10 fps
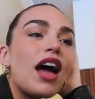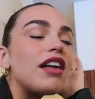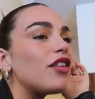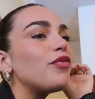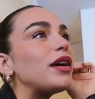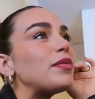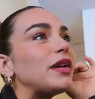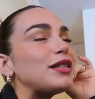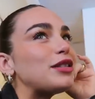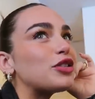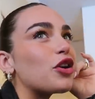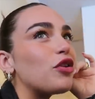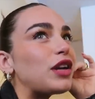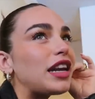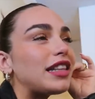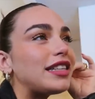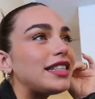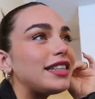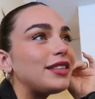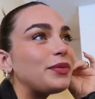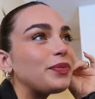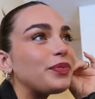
I love baked beans, just cold out of the tin.